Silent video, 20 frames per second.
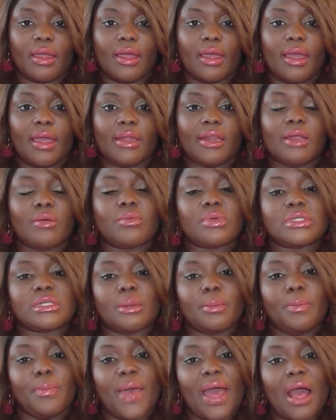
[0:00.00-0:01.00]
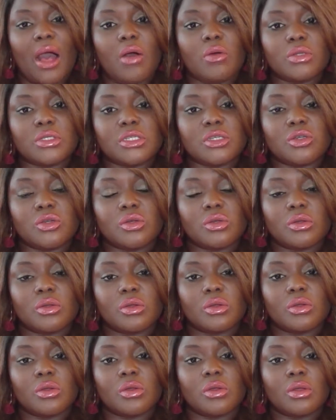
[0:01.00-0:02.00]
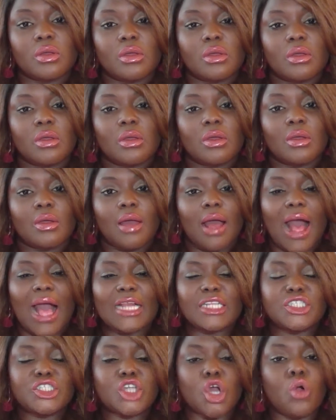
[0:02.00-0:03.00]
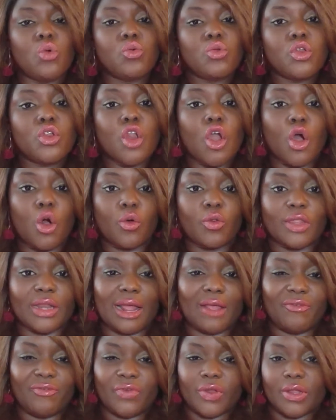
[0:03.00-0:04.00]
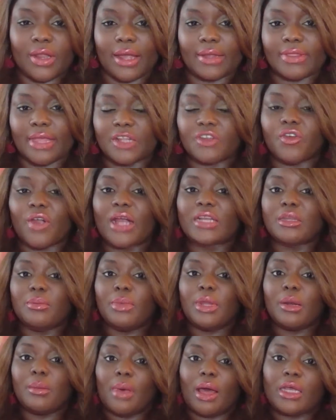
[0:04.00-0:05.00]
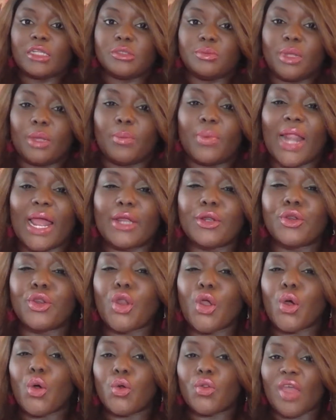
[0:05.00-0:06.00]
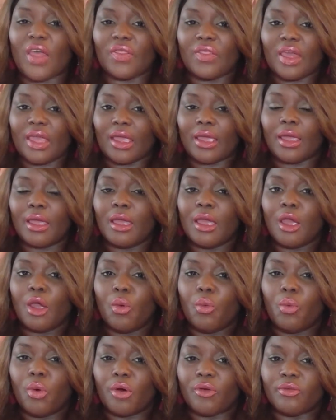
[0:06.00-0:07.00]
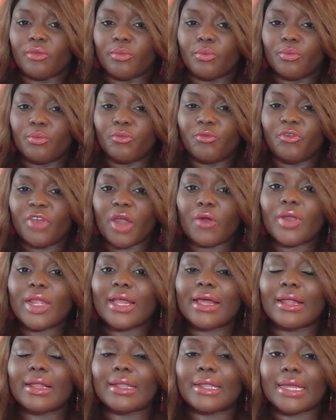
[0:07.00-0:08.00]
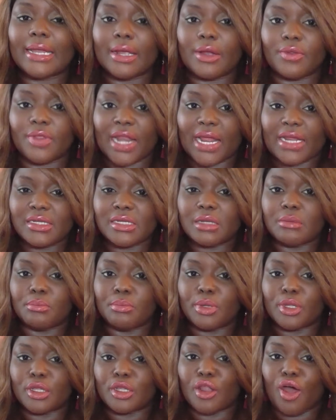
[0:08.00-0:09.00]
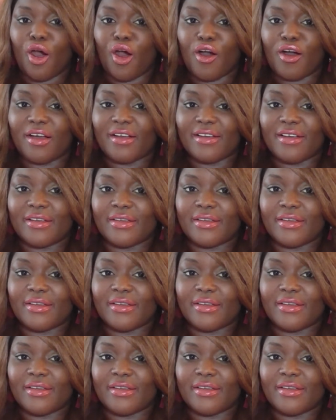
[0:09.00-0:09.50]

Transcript: And it was about, I don't know that I feel like they tried to minimize me, but I know that they were very clear that I didn't belong.